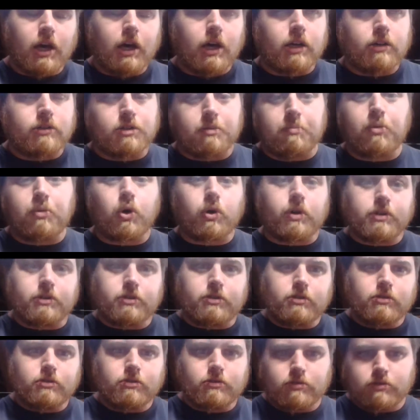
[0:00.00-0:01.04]

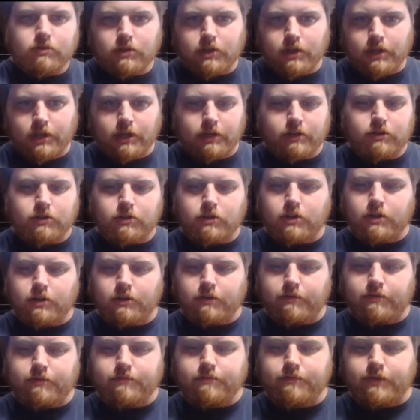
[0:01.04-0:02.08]
supports. I couldn't
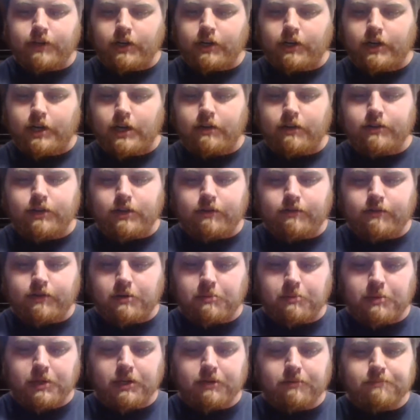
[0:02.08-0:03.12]
figure it out there for a
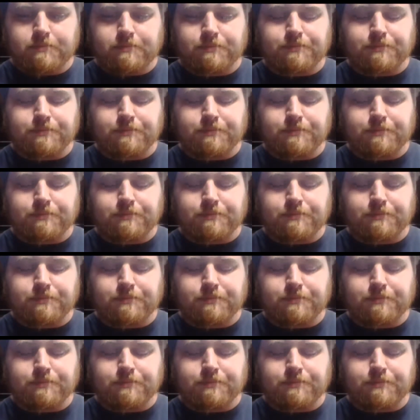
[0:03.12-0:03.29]
minute.